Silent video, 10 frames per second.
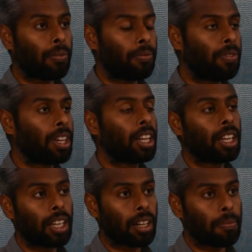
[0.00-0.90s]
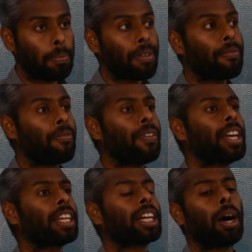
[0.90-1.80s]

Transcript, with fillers: will be very